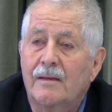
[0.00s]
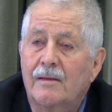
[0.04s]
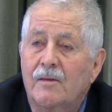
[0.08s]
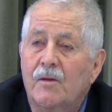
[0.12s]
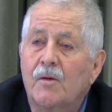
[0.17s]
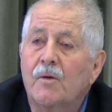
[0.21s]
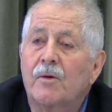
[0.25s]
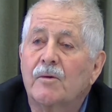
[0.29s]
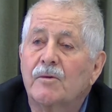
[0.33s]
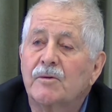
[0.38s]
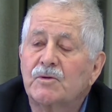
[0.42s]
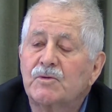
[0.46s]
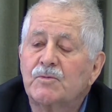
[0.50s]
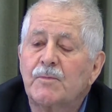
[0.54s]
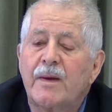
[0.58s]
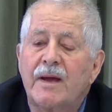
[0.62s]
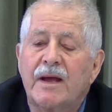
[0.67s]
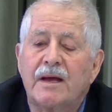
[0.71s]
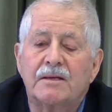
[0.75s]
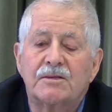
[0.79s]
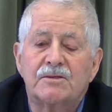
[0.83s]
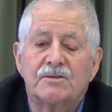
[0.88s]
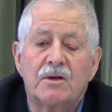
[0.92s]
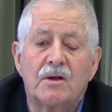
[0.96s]
Nora has
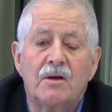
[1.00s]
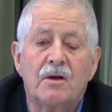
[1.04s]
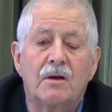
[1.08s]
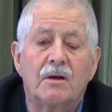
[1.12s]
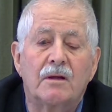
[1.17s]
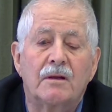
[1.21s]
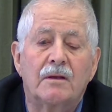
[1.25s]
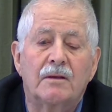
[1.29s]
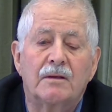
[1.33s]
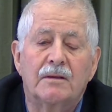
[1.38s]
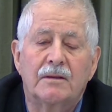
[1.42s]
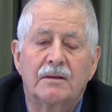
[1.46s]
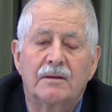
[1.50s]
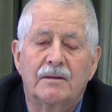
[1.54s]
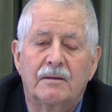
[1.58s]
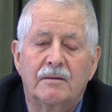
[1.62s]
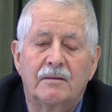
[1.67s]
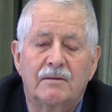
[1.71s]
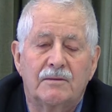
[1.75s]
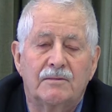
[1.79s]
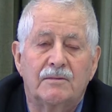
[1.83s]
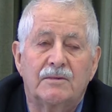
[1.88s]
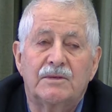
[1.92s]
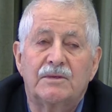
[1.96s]
passed on.
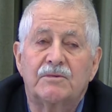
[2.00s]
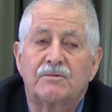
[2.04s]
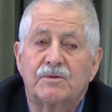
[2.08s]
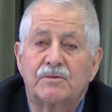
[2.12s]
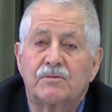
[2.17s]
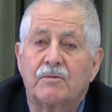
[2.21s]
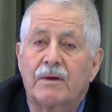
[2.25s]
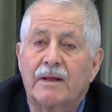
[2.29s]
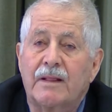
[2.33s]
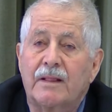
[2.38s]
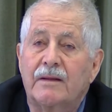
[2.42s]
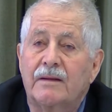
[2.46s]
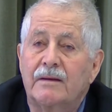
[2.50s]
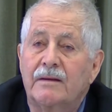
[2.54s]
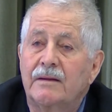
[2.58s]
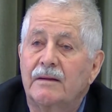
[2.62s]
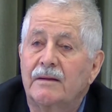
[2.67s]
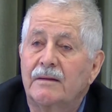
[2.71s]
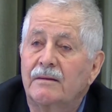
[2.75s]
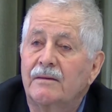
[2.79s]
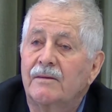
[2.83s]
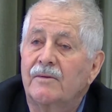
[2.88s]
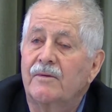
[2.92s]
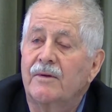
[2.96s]
She was well in
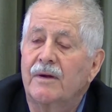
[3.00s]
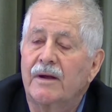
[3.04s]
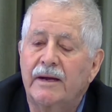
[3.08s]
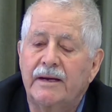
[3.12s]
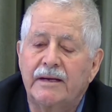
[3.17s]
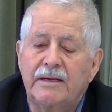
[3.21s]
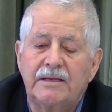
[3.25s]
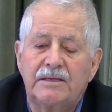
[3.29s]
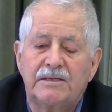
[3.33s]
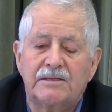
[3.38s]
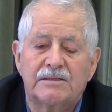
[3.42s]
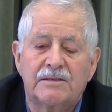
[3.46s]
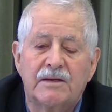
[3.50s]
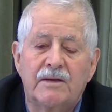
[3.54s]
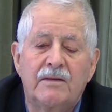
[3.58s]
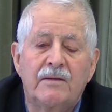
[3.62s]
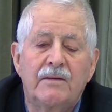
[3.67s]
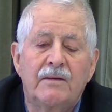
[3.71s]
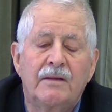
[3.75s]
her 90s.